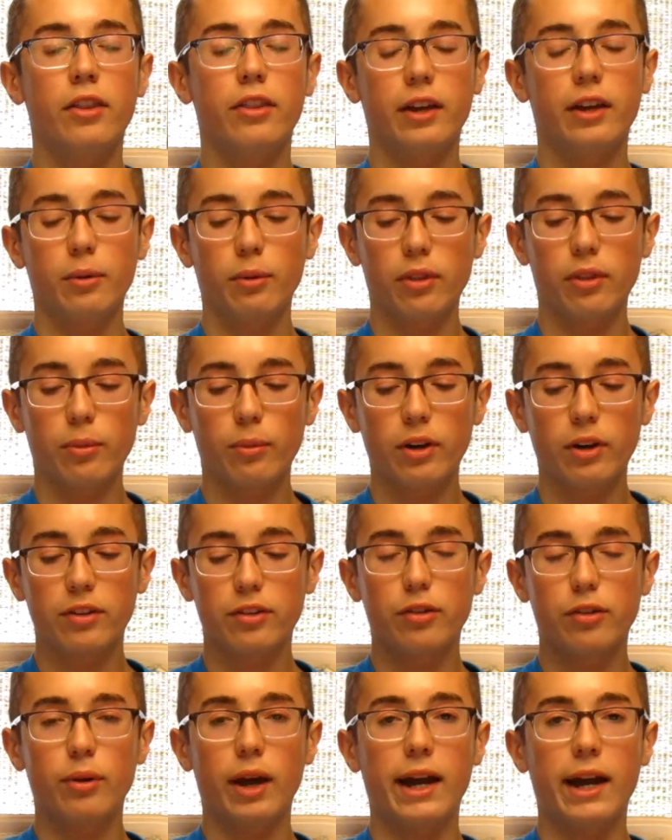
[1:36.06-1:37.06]
They were the
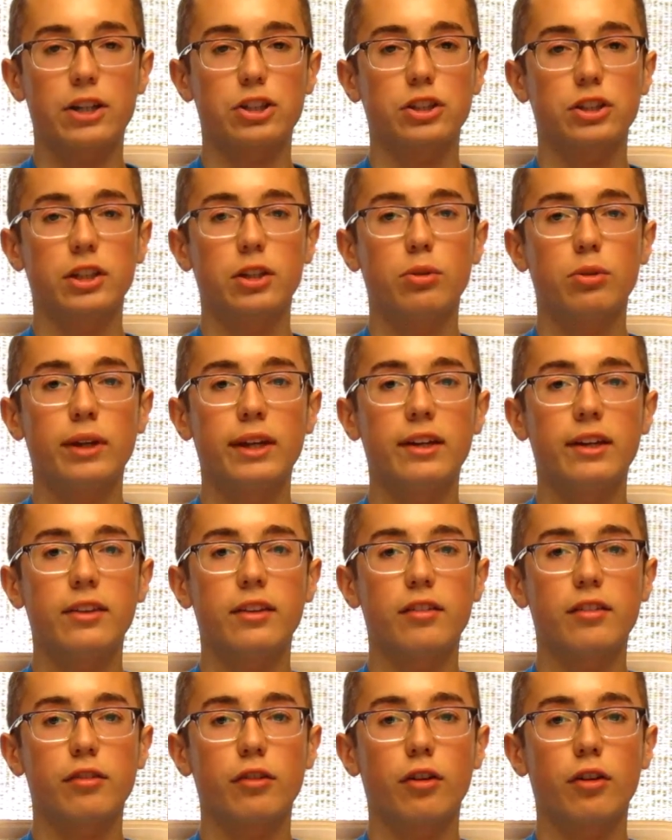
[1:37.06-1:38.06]
ones who actually
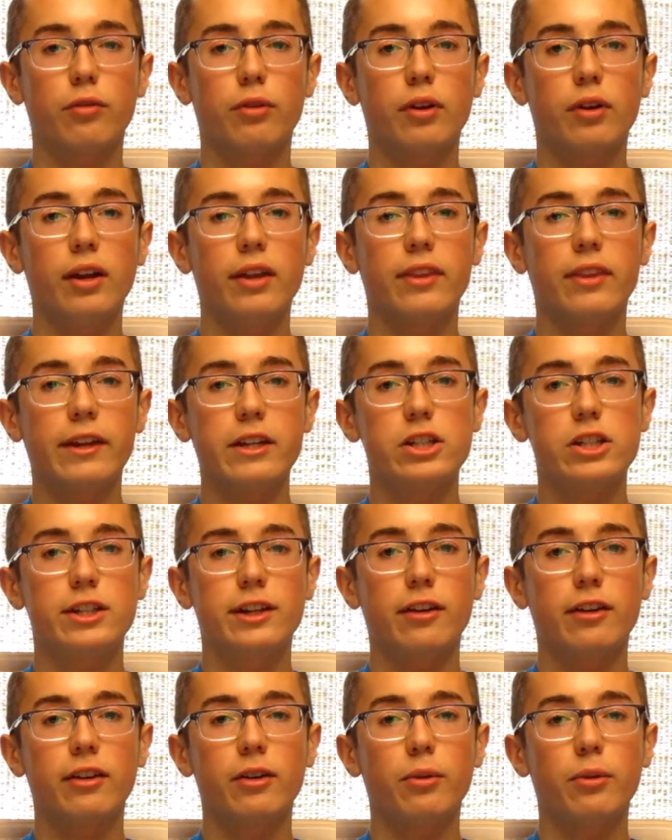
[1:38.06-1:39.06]
created this software and they
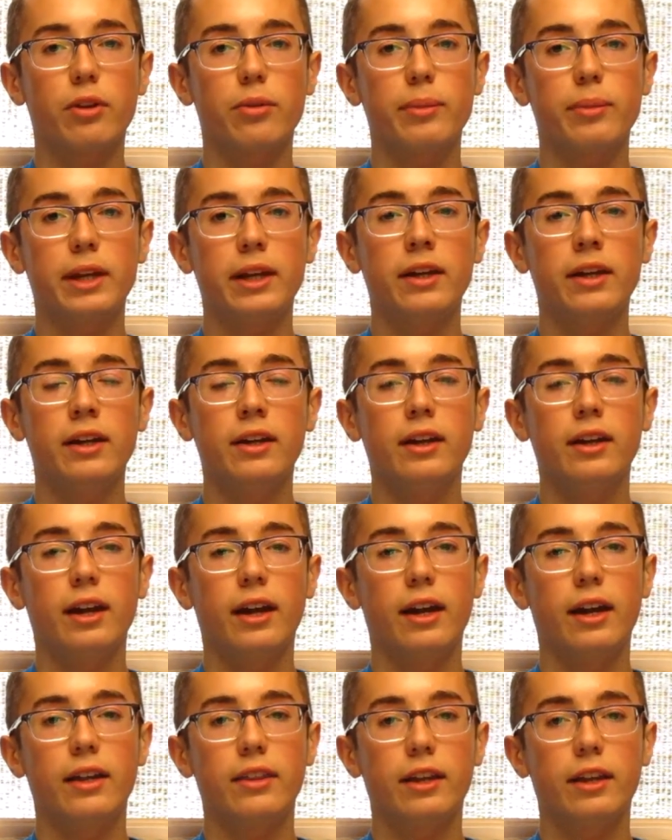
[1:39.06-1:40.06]
shared it with me
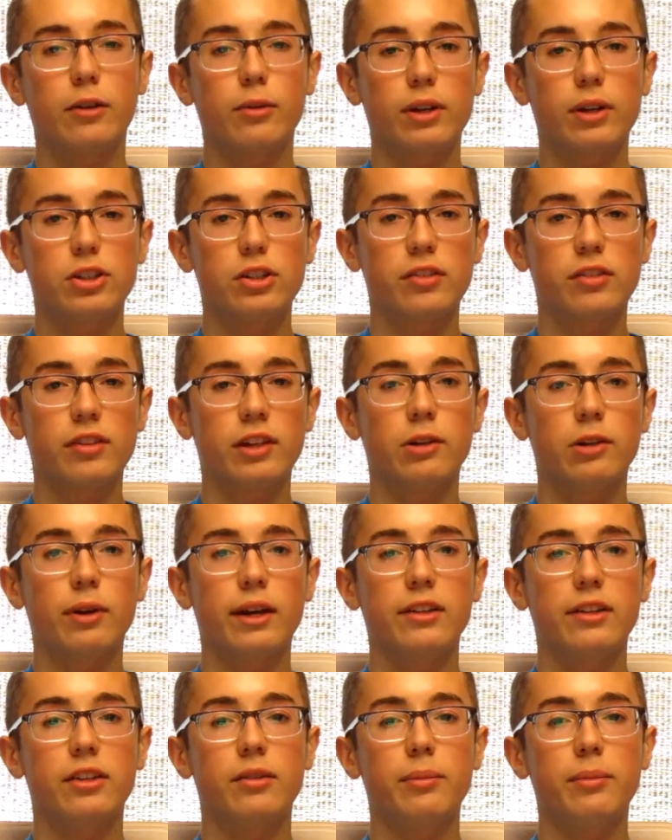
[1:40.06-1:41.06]
and they graciously
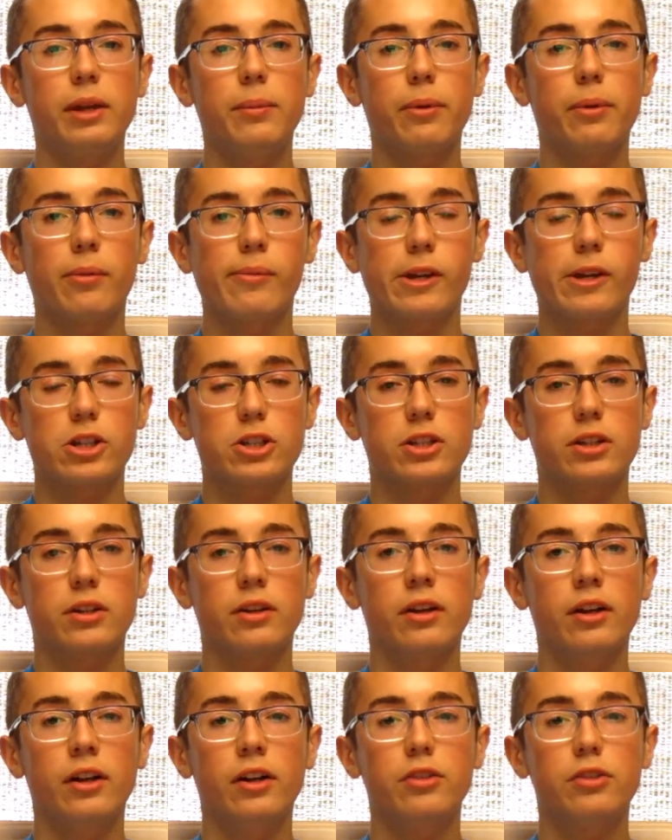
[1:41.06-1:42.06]
granted me
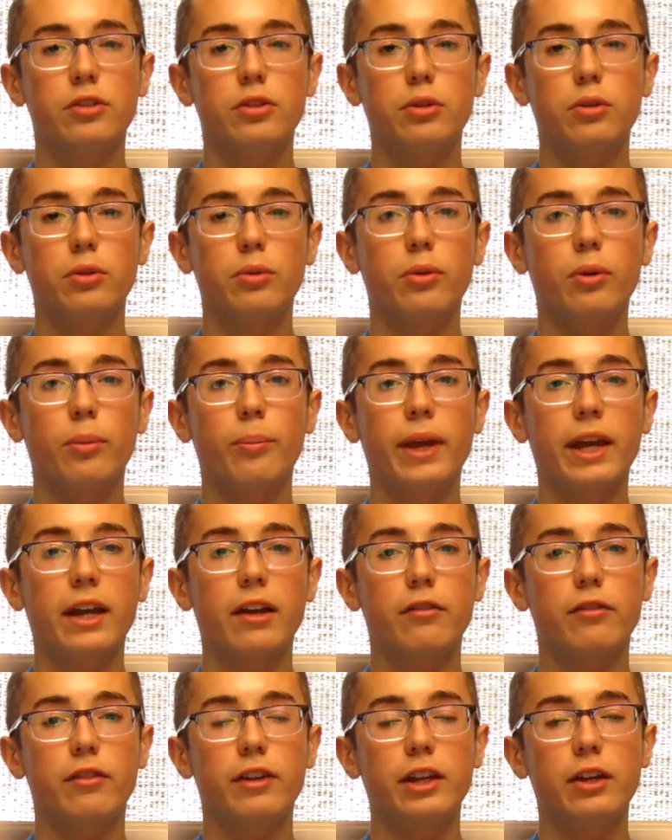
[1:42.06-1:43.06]
permission to
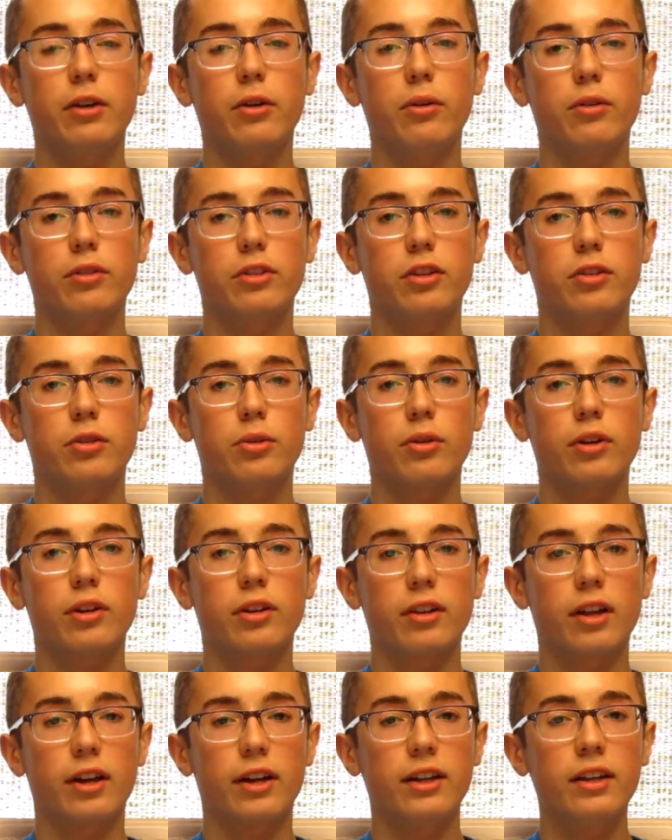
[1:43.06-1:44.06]
make a video
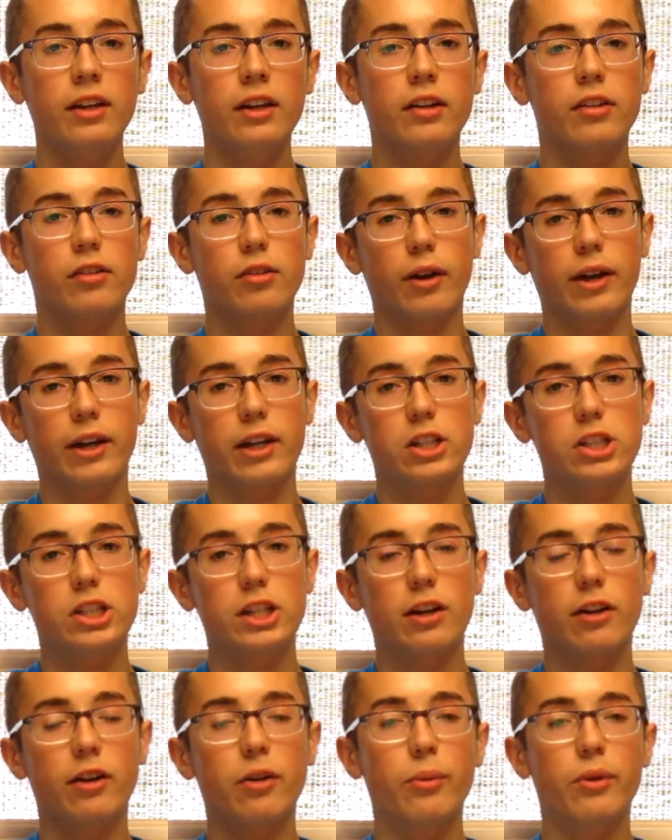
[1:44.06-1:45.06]
tutorial on it so I could
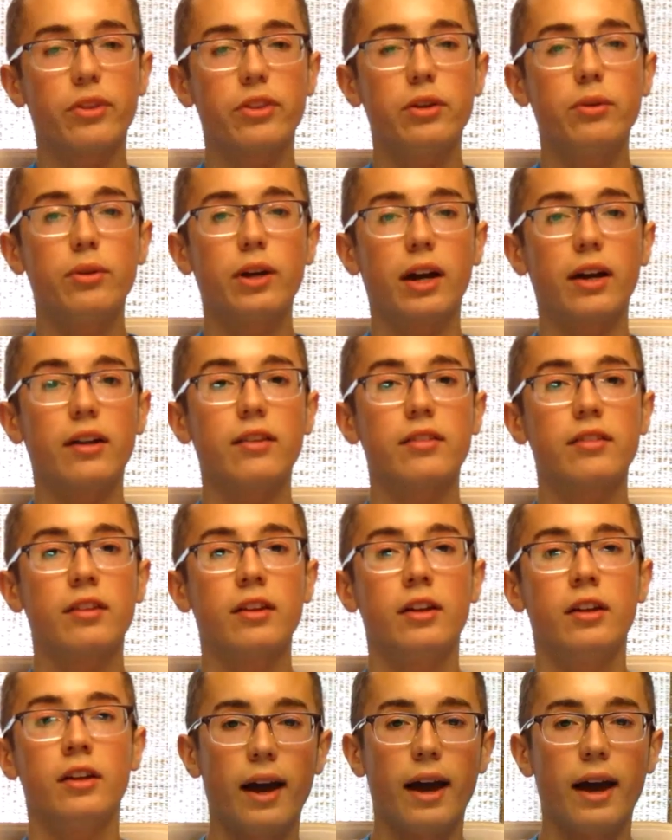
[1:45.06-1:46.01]
share it with you guys.